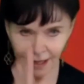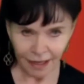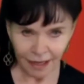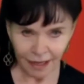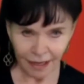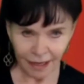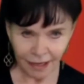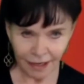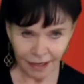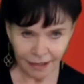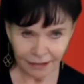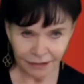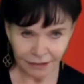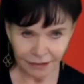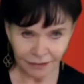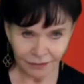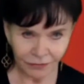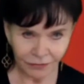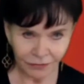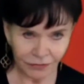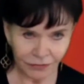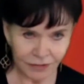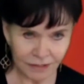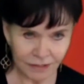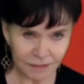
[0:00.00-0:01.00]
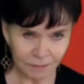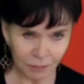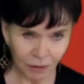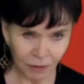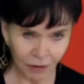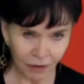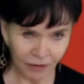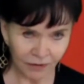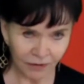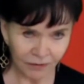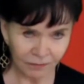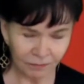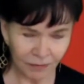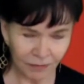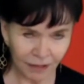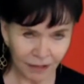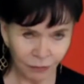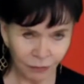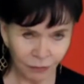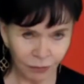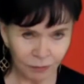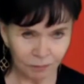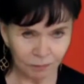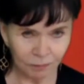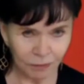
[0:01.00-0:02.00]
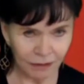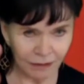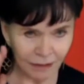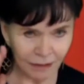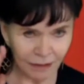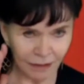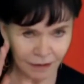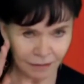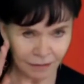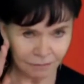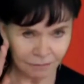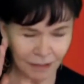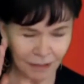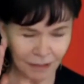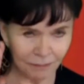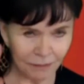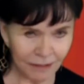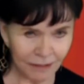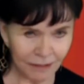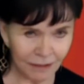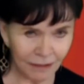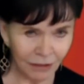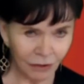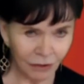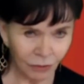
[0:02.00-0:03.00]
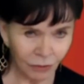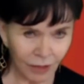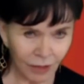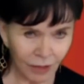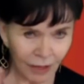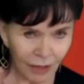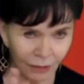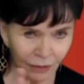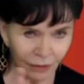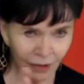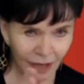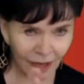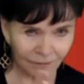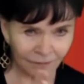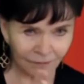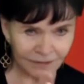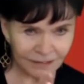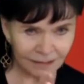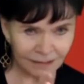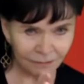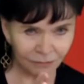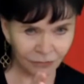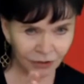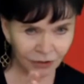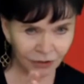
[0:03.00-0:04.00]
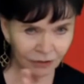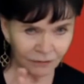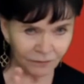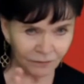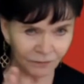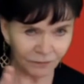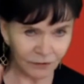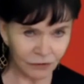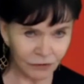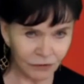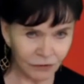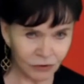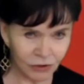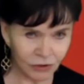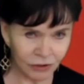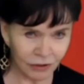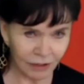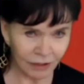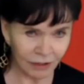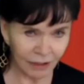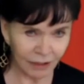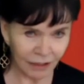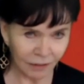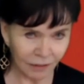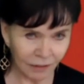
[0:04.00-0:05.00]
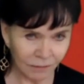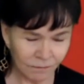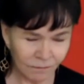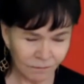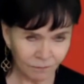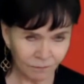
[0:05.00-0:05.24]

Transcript: and this part of me would be maybe have some confusion in it.